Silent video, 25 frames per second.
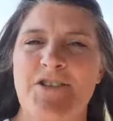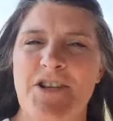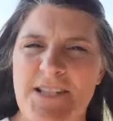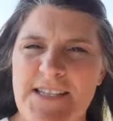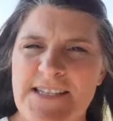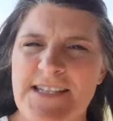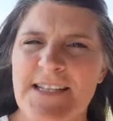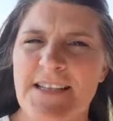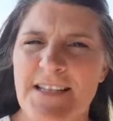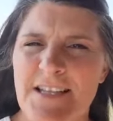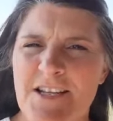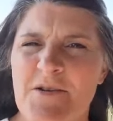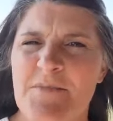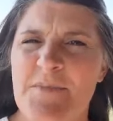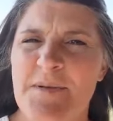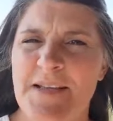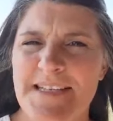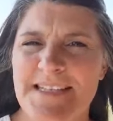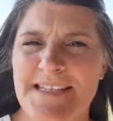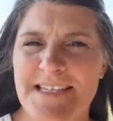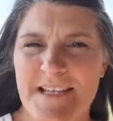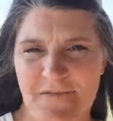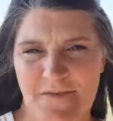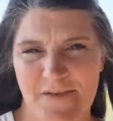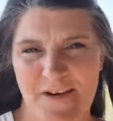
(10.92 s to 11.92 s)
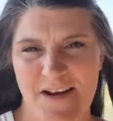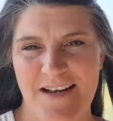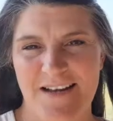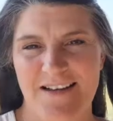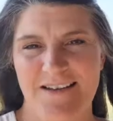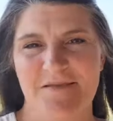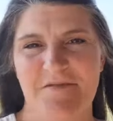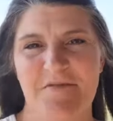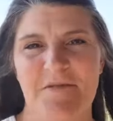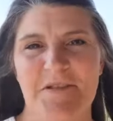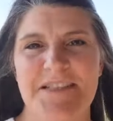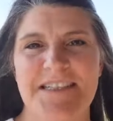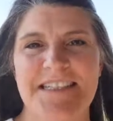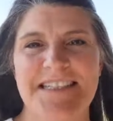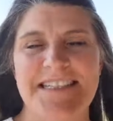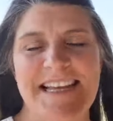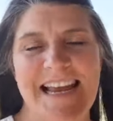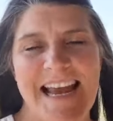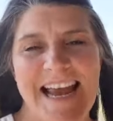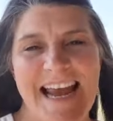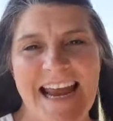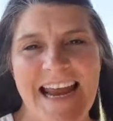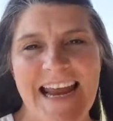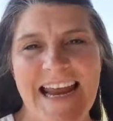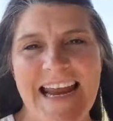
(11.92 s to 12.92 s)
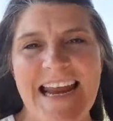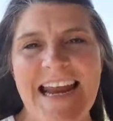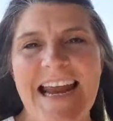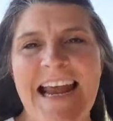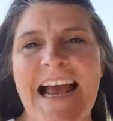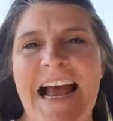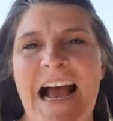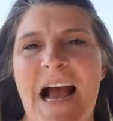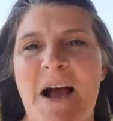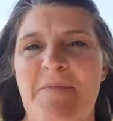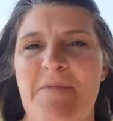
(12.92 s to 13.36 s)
just a little bit different. Well, today